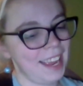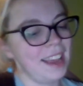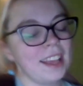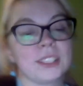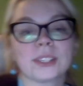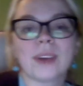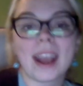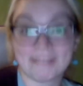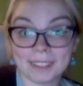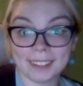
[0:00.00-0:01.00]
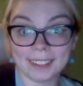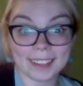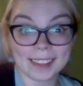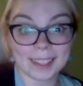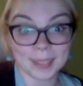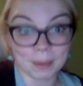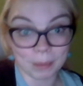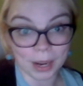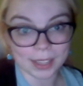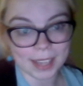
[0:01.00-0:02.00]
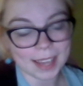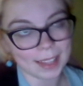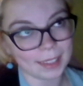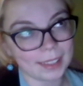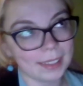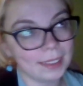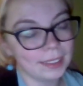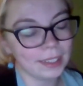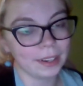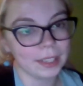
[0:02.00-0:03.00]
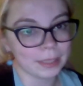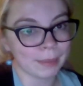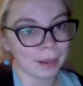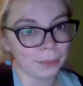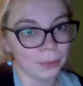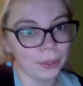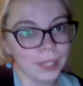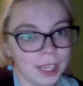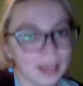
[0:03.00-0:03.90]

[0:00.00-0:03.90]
So I really like that that's on brand. I think that's a hilarious meta rule.